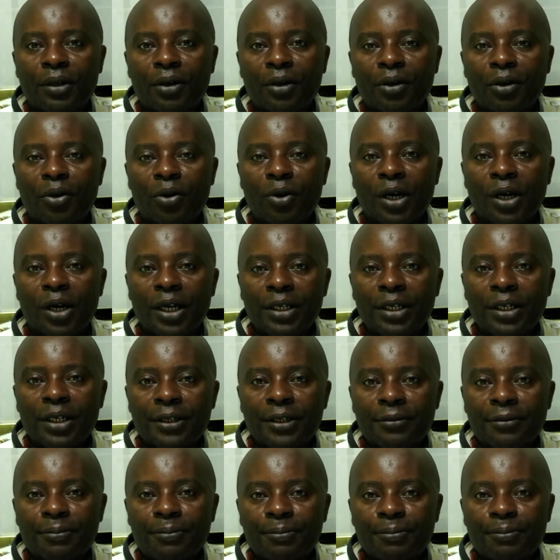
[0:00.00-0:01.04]
All right.
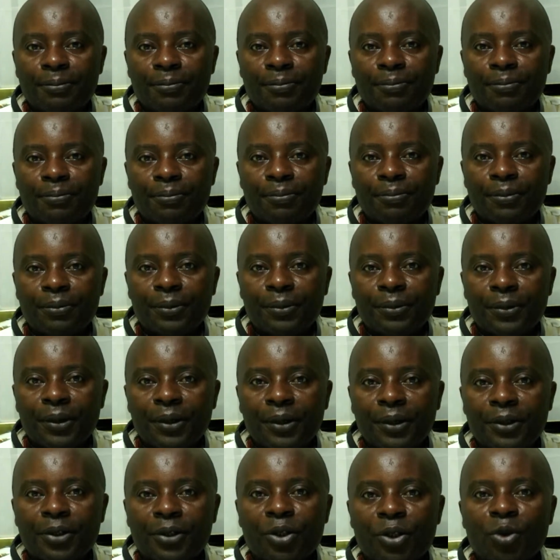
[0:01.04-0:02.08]

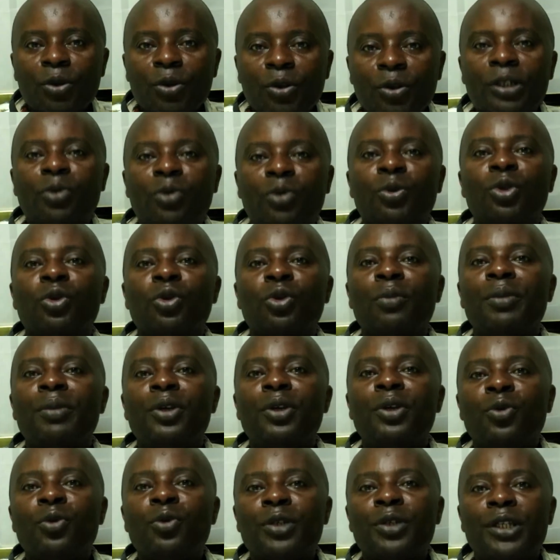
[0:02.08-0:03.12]
So that we should be
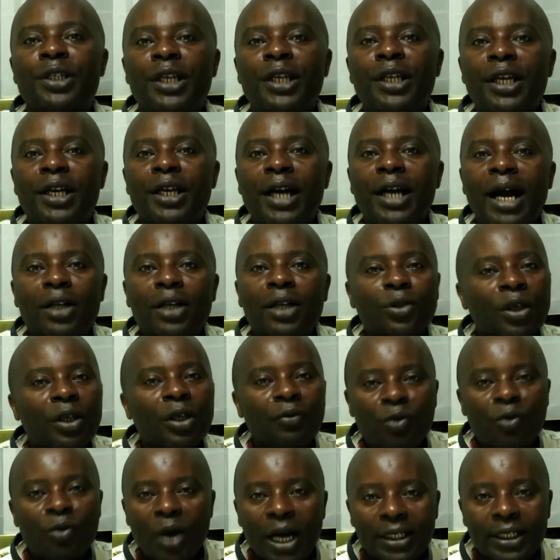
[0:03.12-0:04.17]
using, actually, if
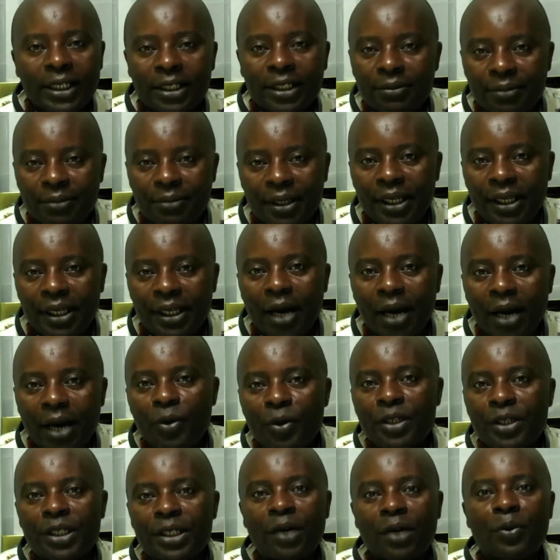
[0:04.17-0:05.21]
you asked me, I
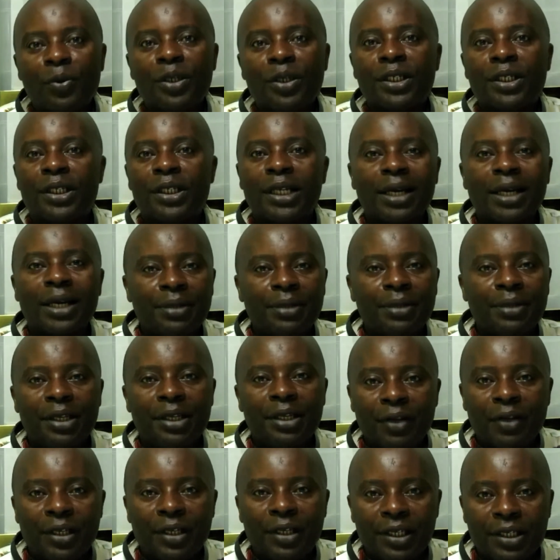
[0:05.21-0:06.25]
wish it can be
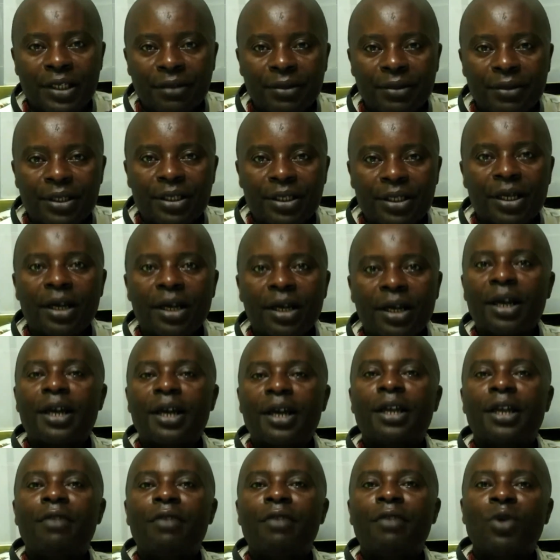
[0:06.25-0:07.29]
even this semester.
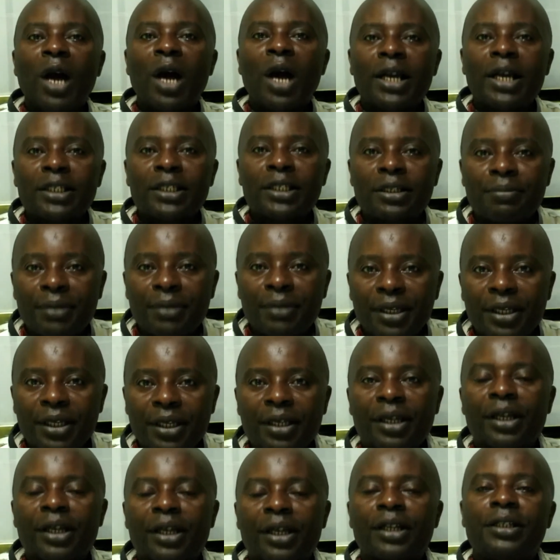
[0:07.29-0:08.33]
If you asked me,
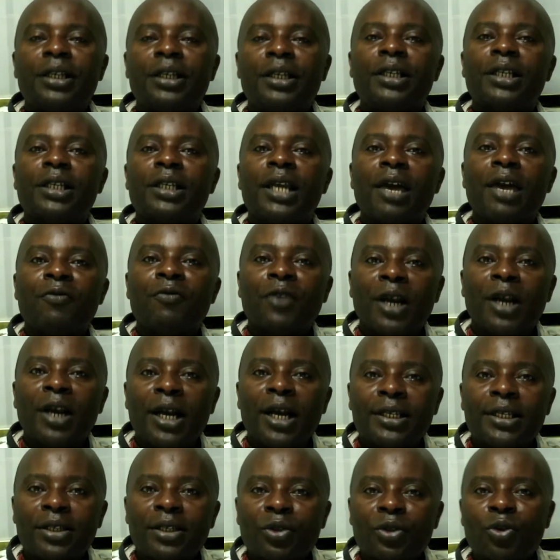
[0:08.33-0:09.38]
these live
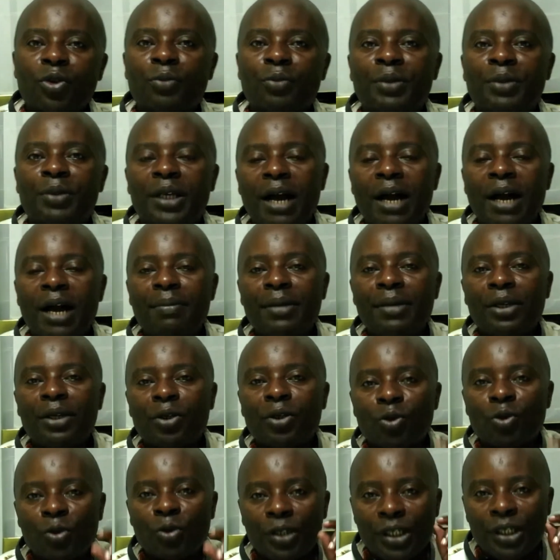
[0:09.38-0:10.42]
classes should be coming
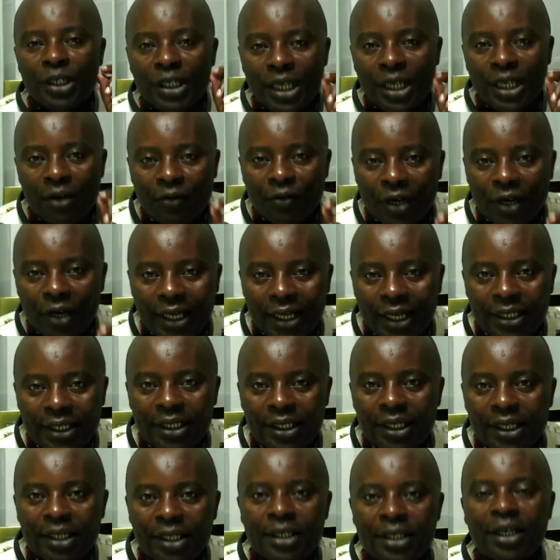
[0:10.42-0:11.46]
to these live
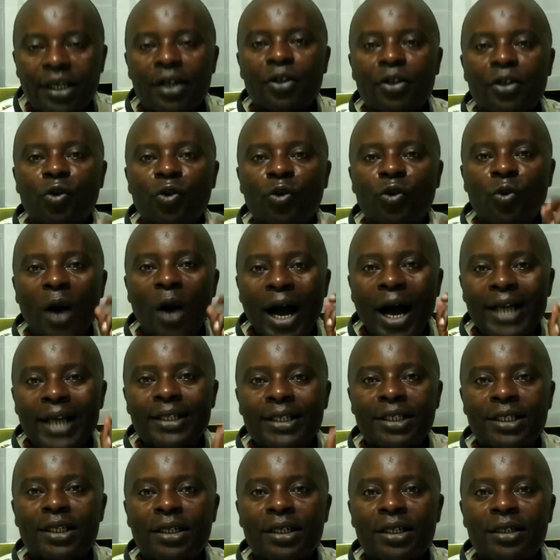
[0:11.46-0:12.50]
classes to
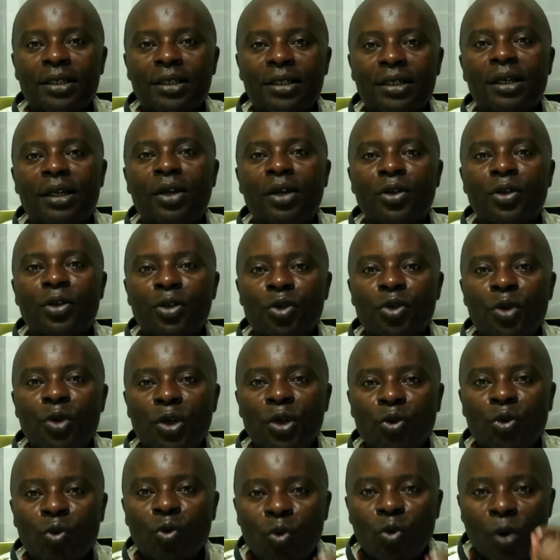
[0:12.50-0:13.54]
answer
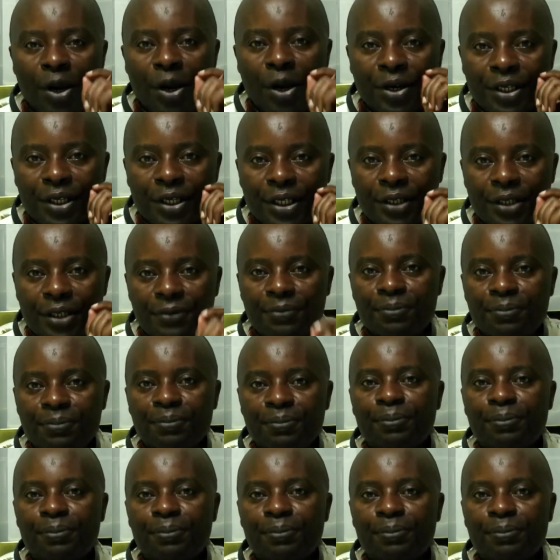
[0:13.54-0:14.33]
student queries,